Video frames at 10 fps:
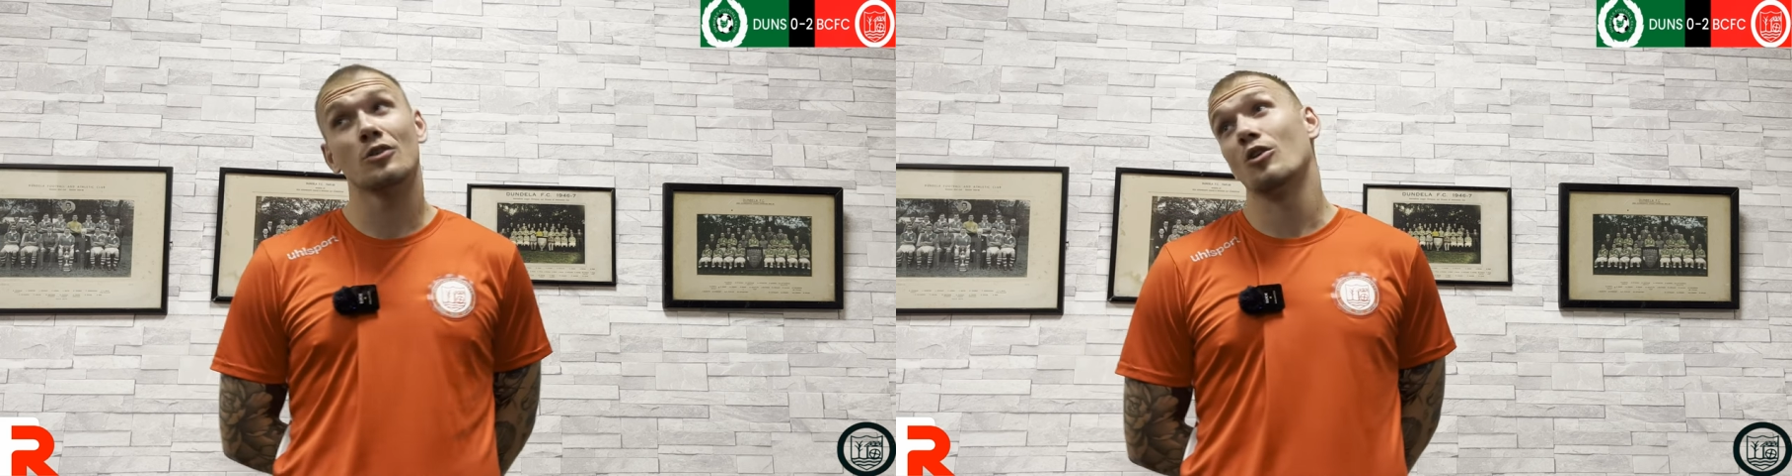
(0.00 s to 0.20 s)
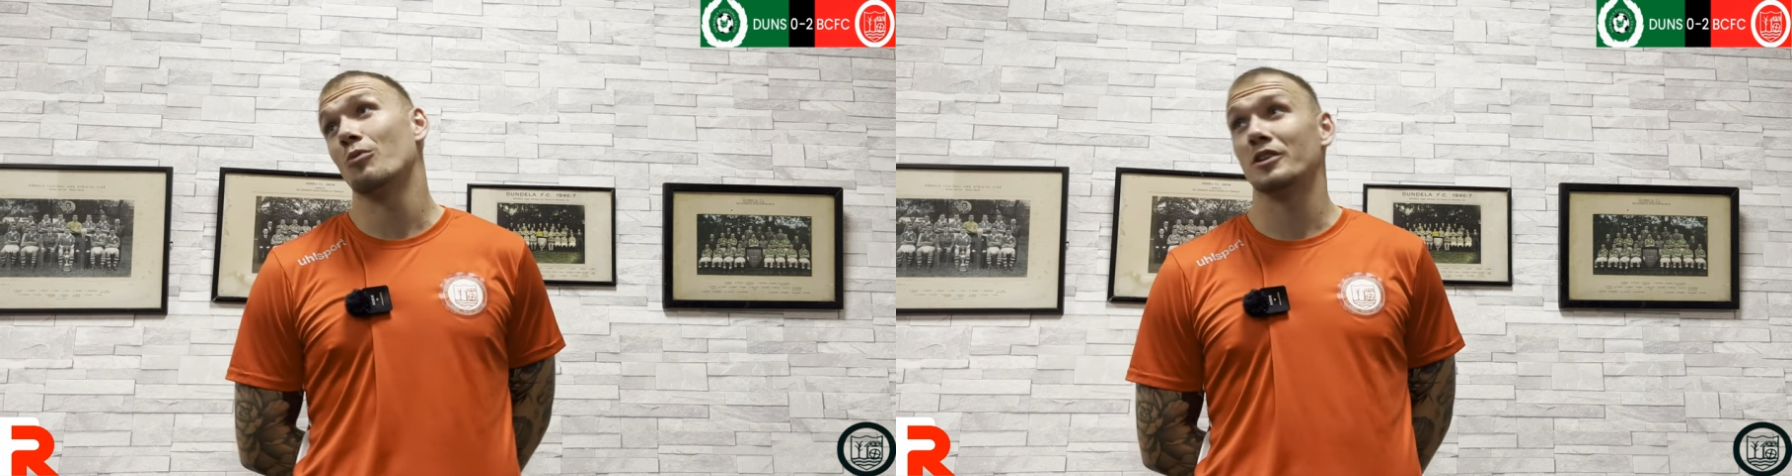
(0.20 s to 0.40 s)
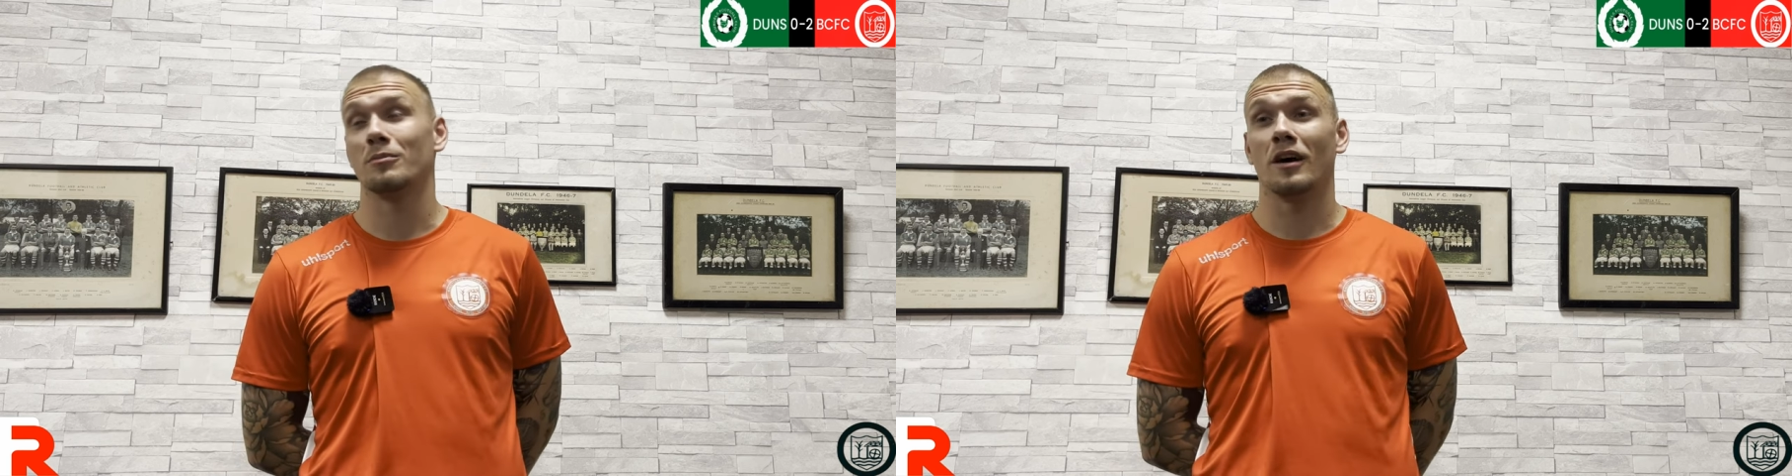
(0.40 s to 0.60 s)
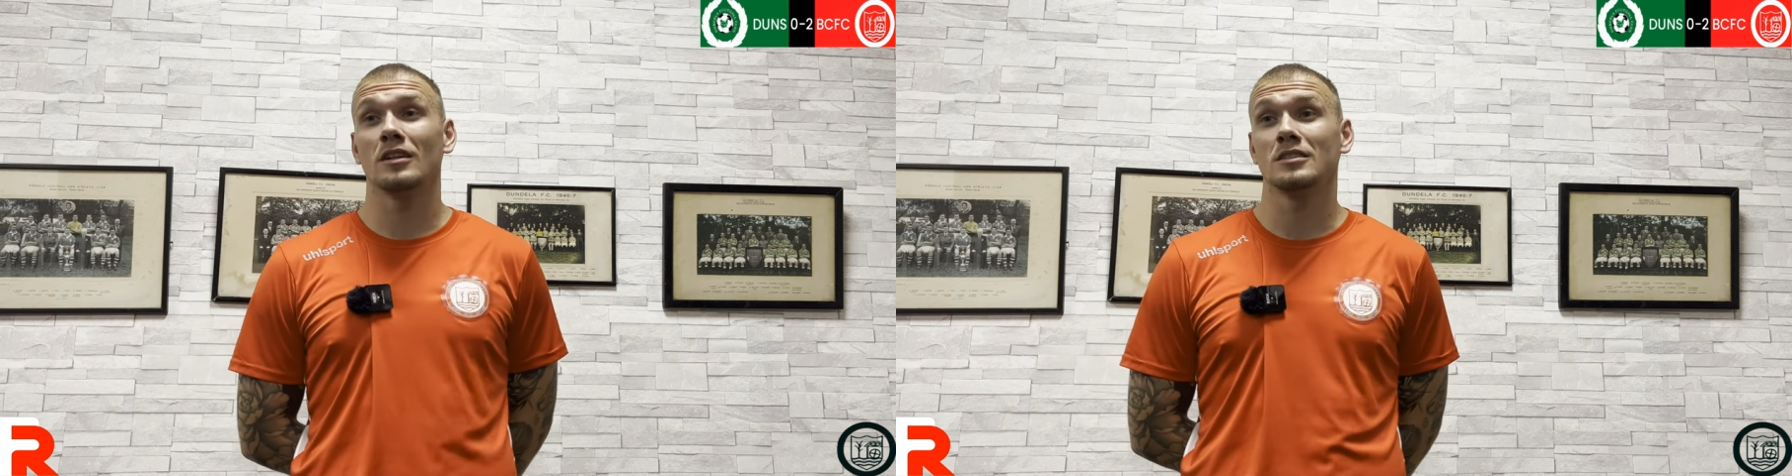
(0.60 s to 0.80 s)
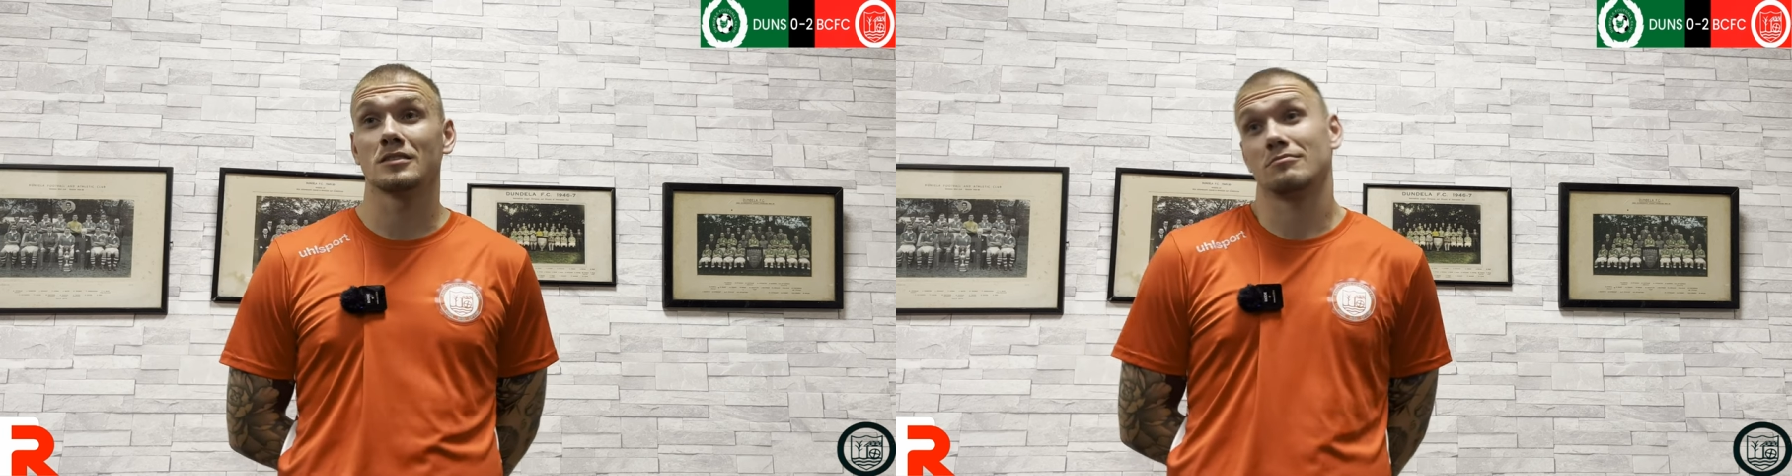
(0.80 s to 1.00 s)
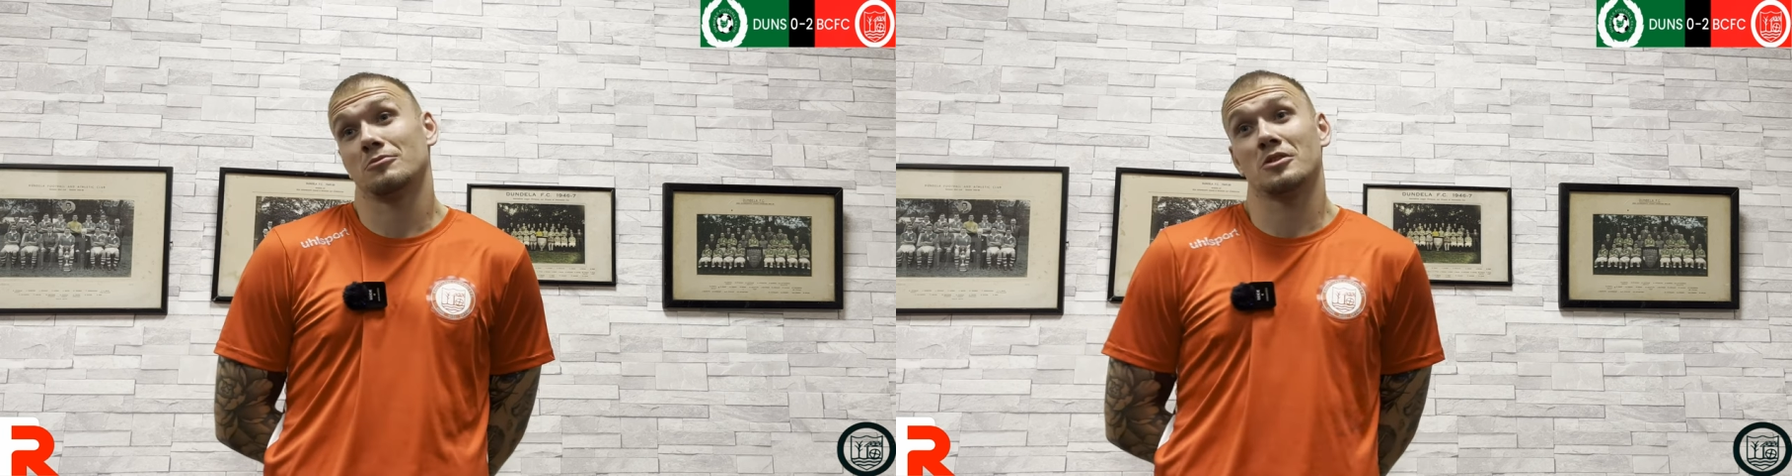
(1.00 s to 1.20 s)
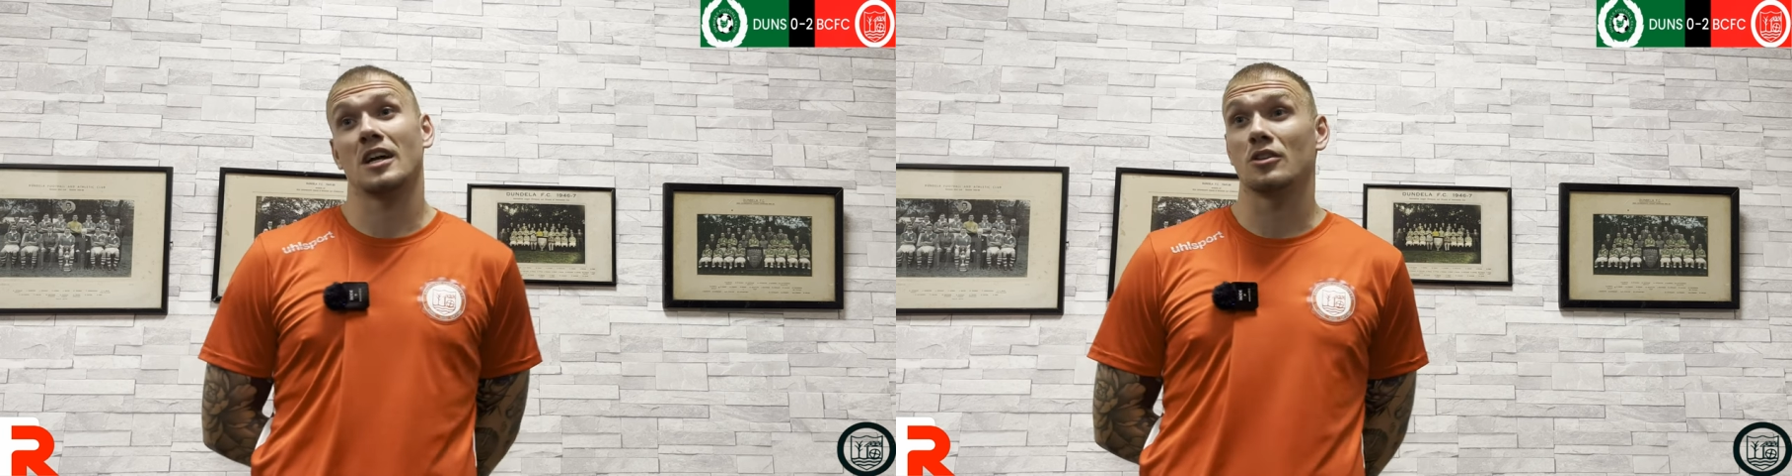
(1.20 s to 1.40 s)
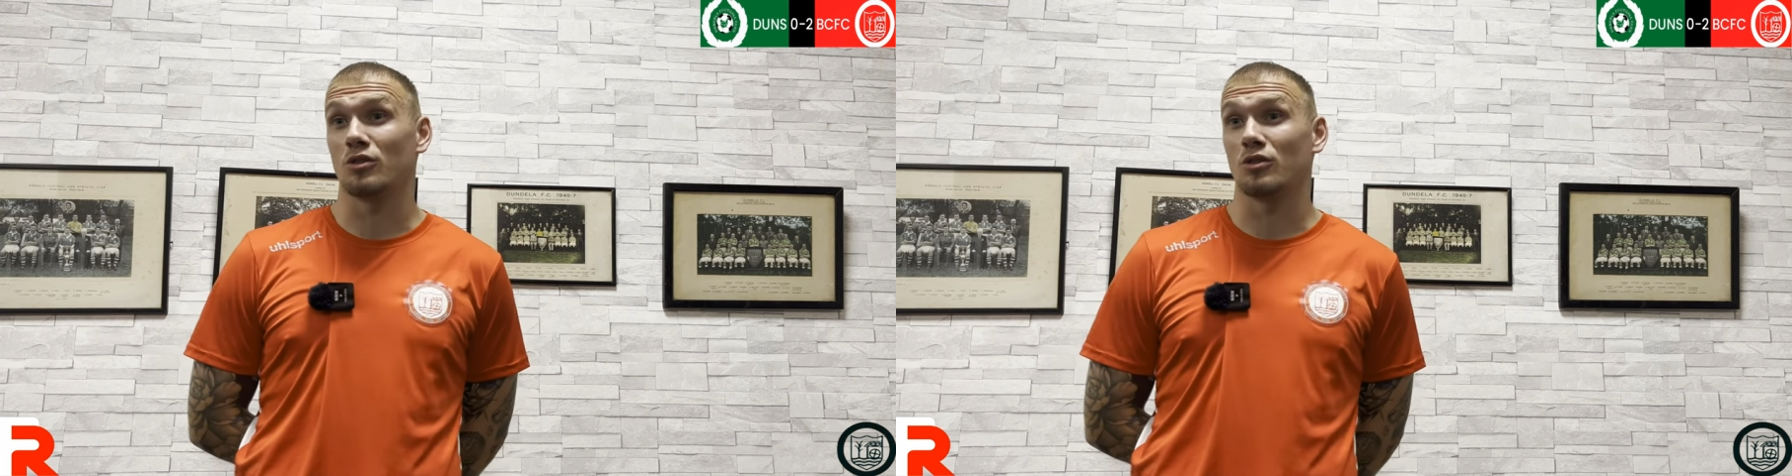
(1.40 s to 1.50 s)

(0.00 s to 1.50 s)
go and win your battles, which I